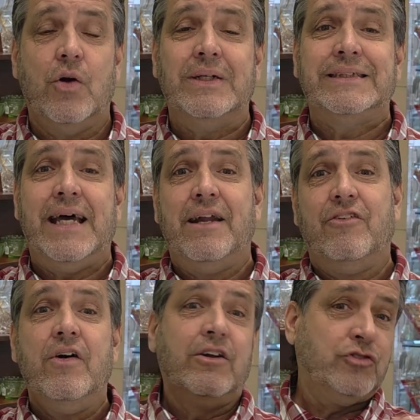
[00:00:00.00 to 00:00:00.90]
So instead
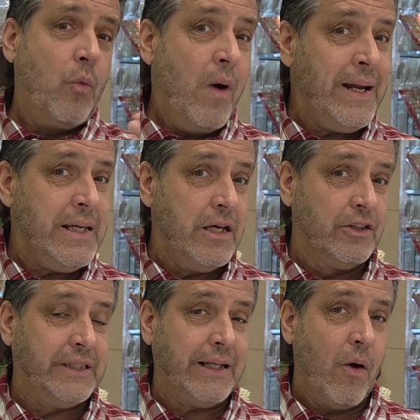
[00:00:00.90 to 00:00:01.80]
of 20
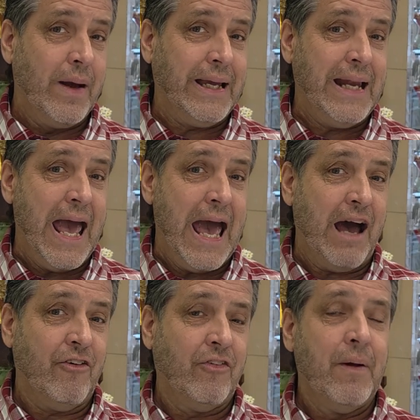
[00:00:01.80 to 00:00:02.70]
years it going in
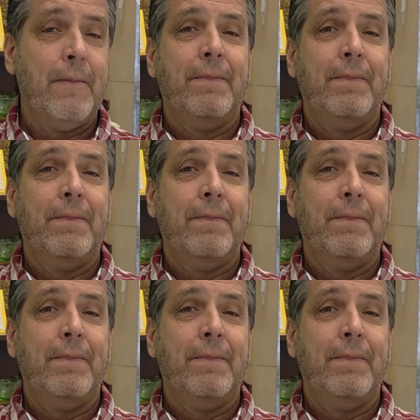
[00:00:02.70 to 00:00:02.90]
half,